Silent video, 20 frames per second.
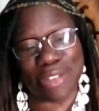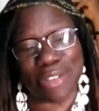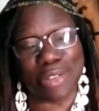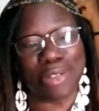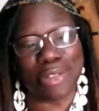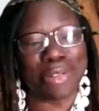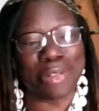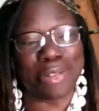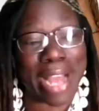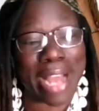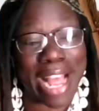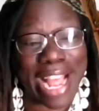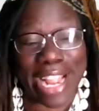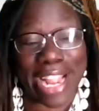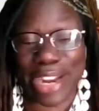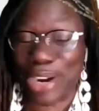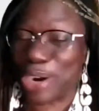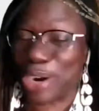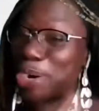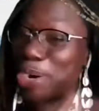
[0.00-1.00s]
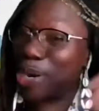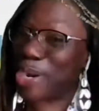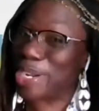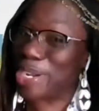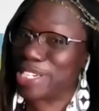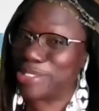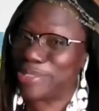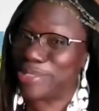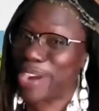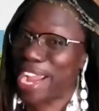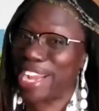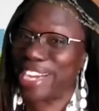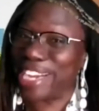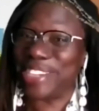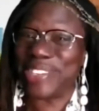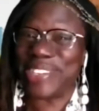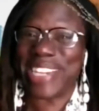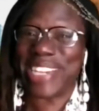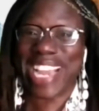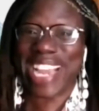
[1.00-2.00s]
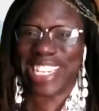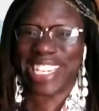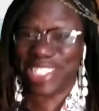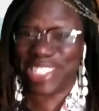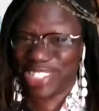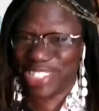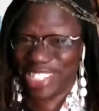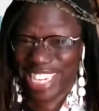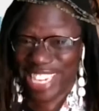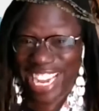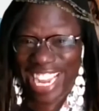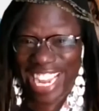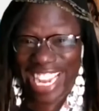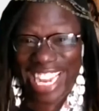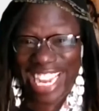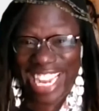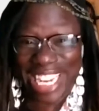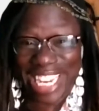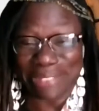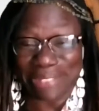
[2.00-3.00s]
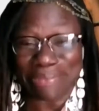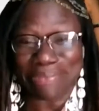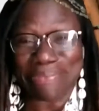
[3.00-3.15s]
who I heard on the radio yesterday,